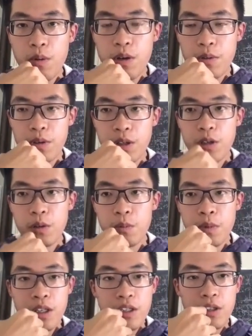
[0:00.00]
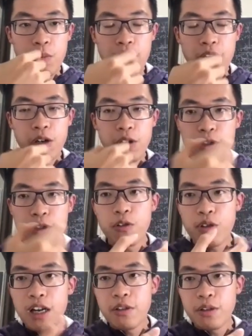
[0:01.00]
so we also
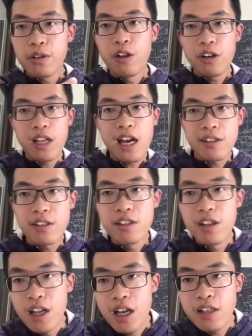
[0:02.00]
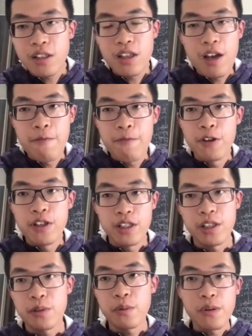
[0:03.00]
trying to look at the landscape for the
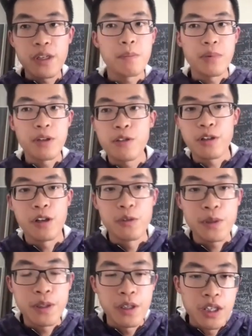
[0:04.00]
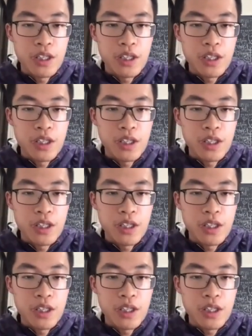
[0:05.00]
discrete protocols.